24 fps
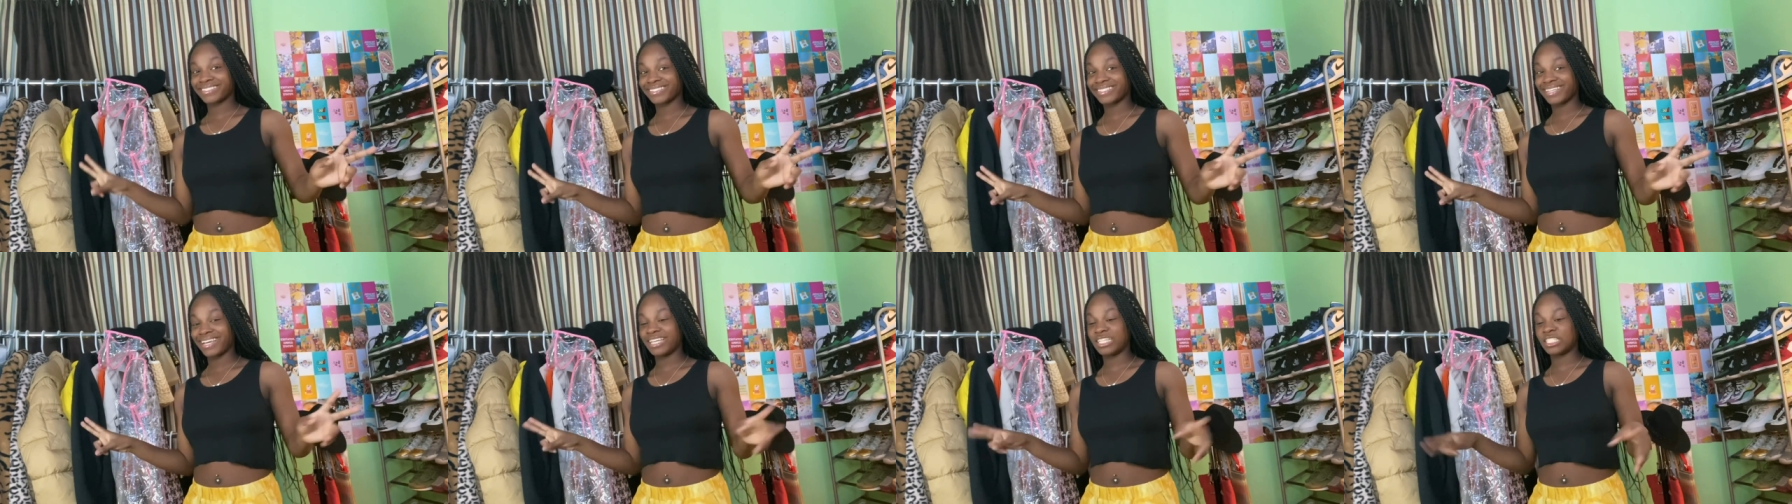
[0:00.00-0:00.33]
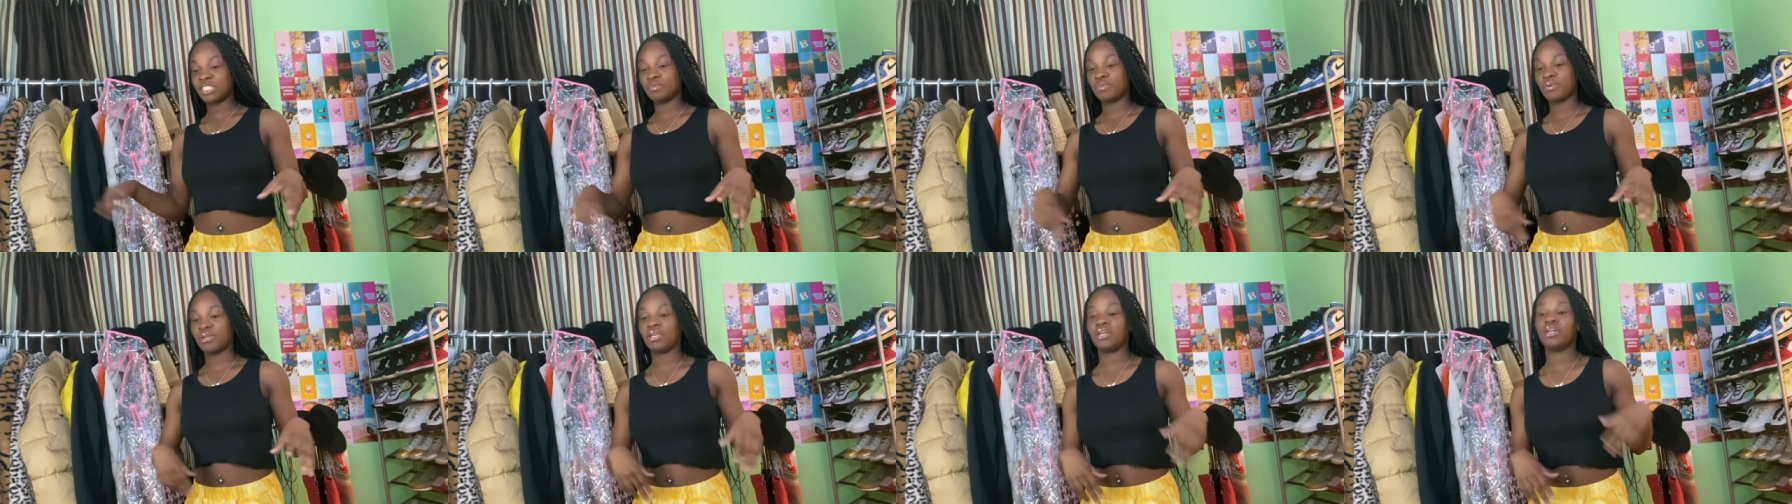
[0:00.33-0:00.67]
I
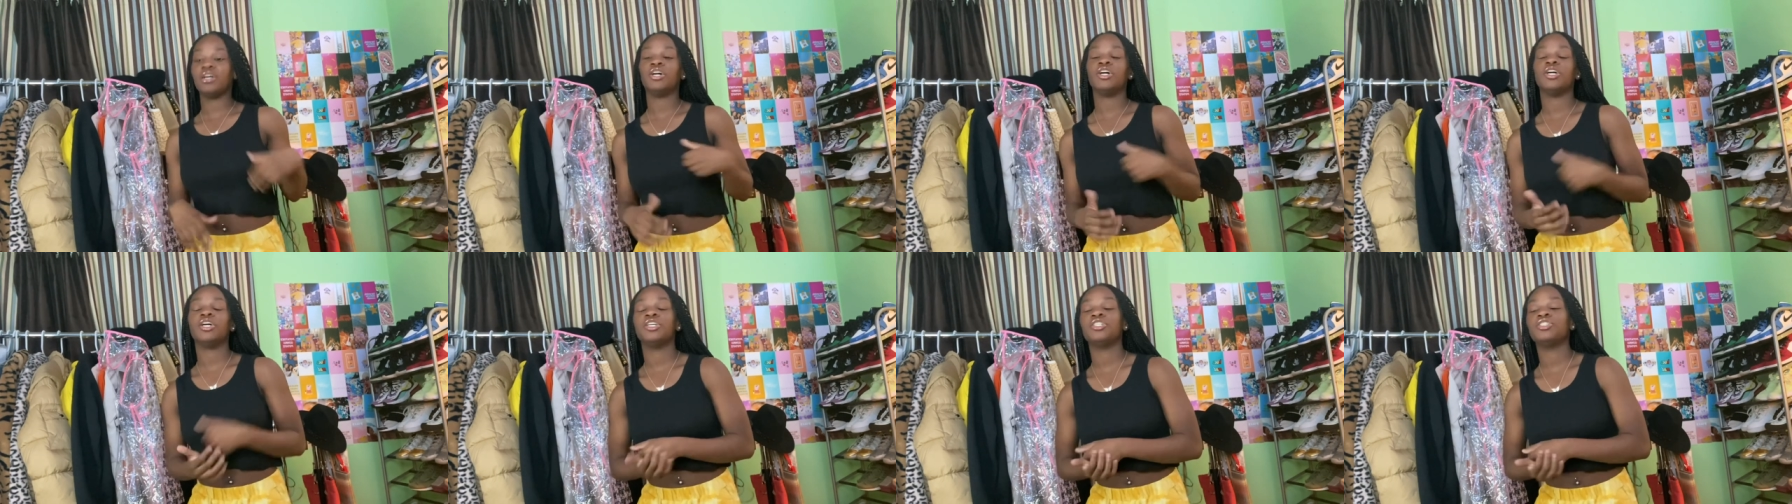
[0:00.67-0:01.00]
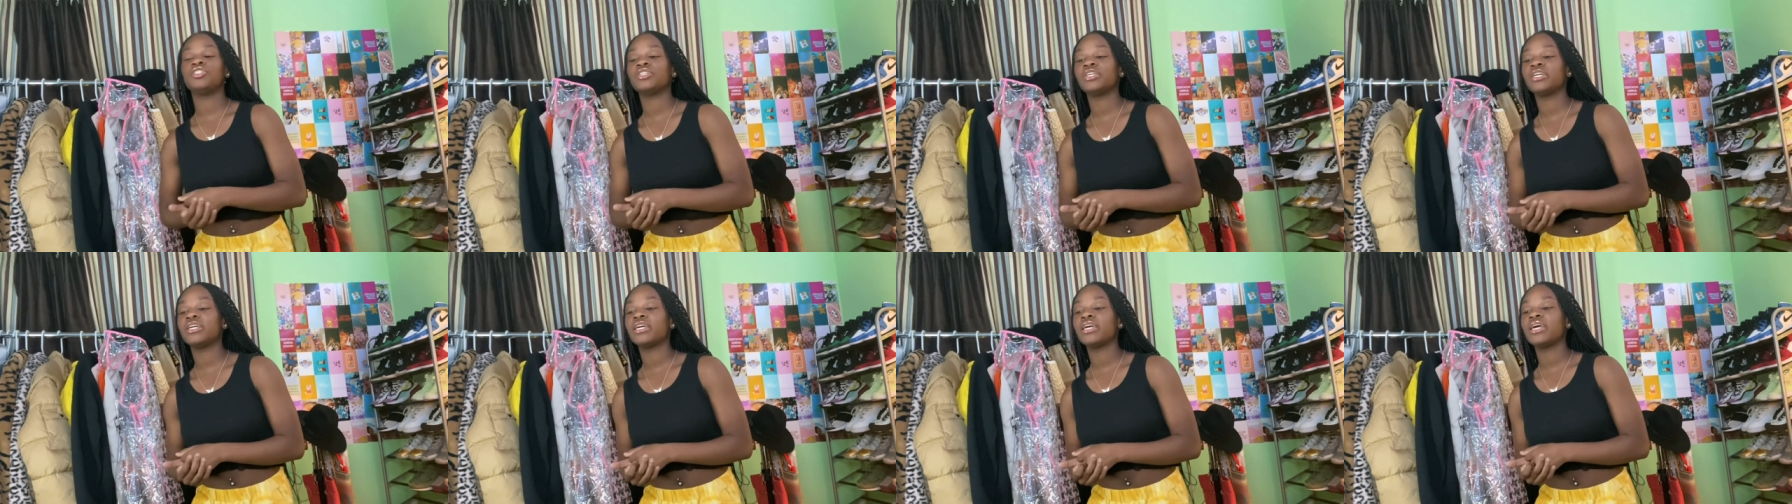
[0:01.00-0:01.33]
spent
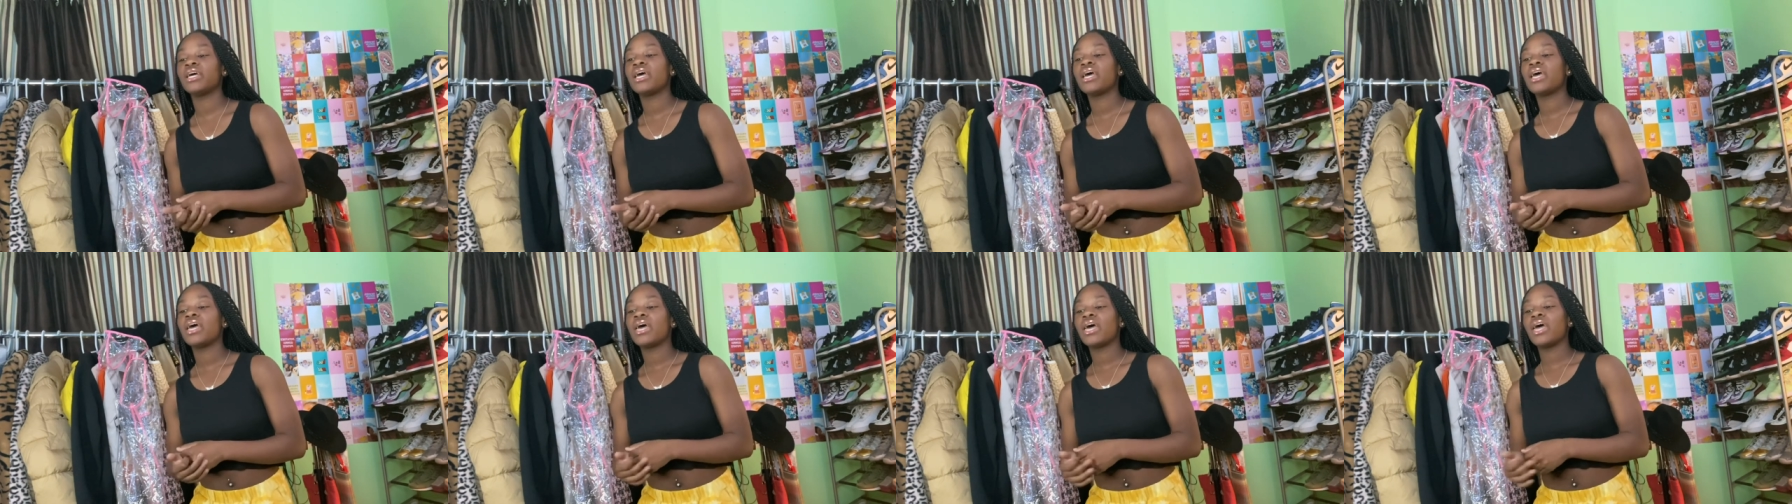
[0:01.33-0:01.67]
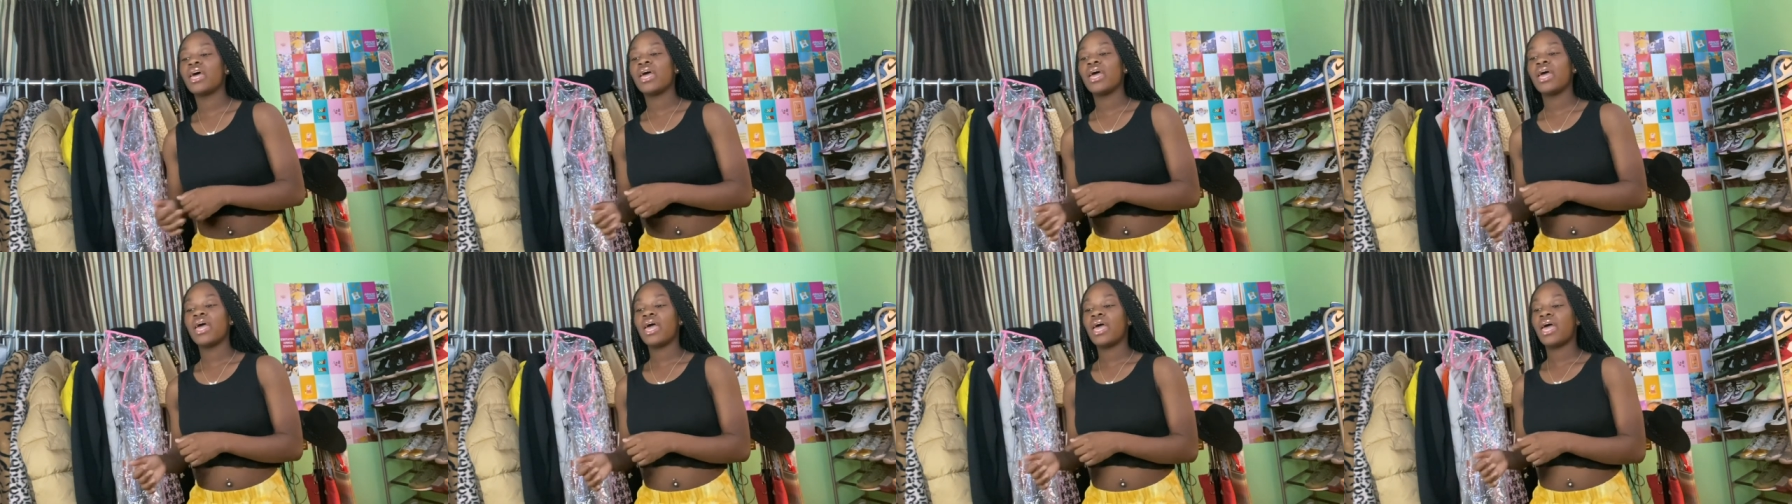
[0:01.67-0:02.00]
$150
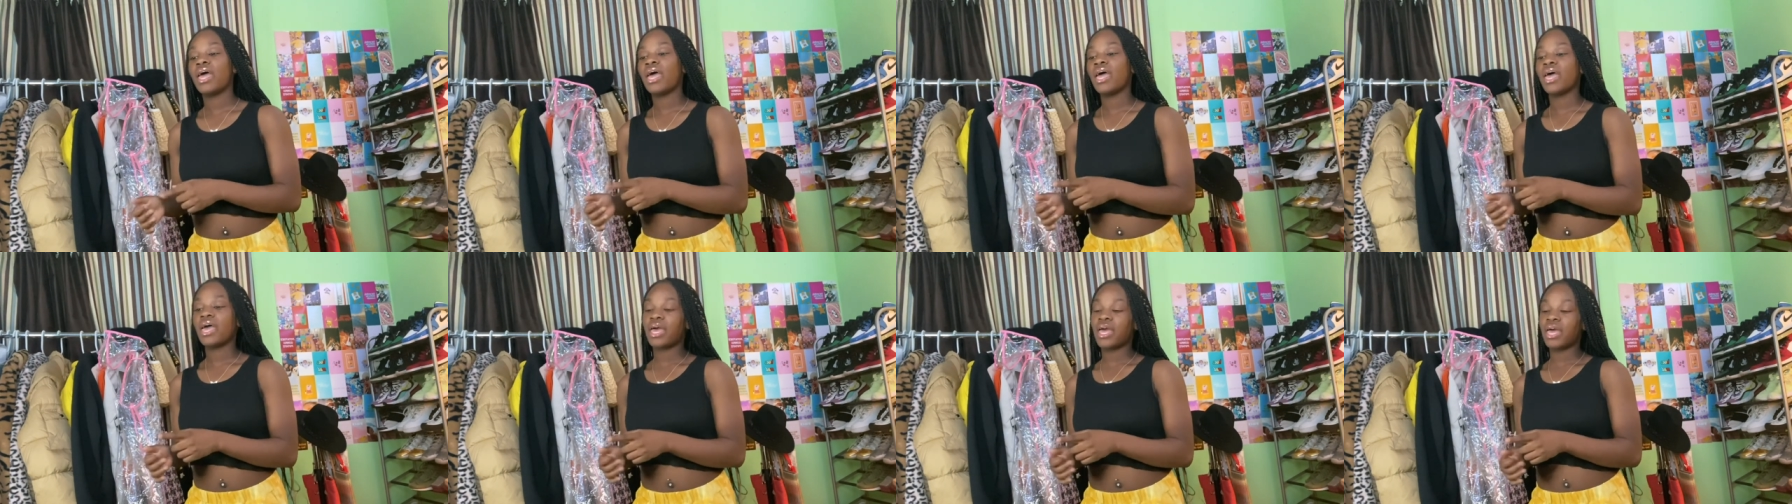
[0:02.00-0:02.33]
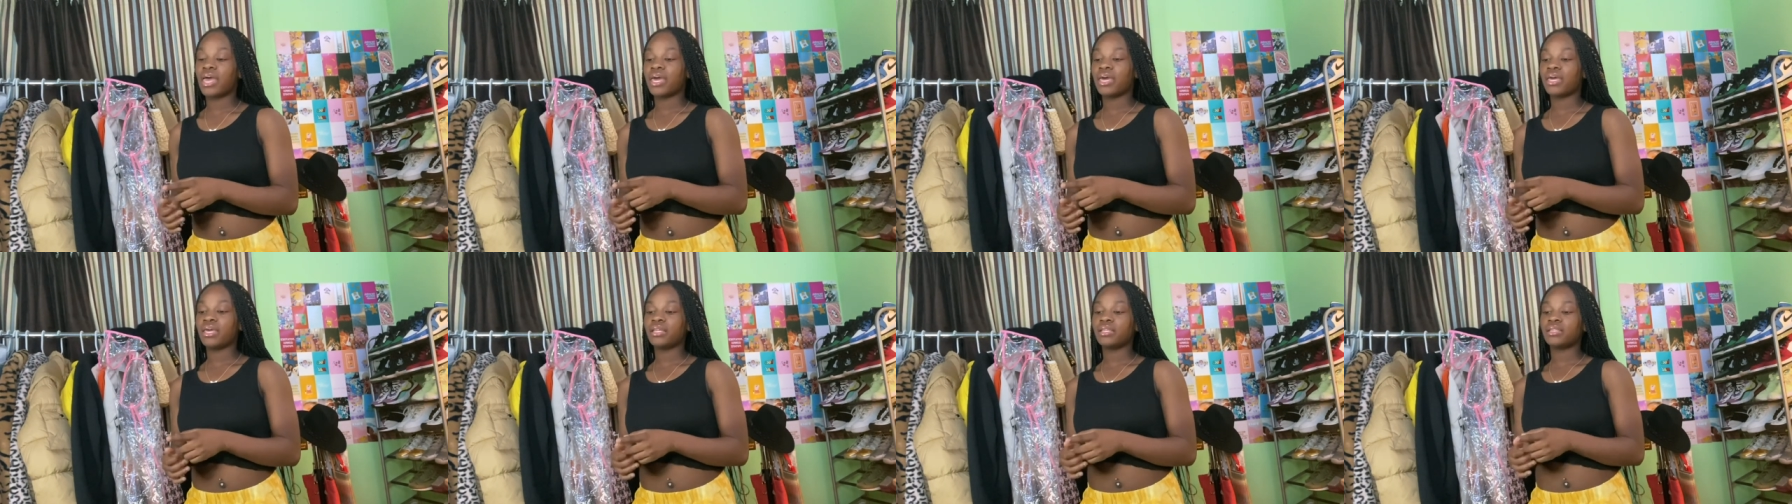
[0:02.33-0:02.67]
at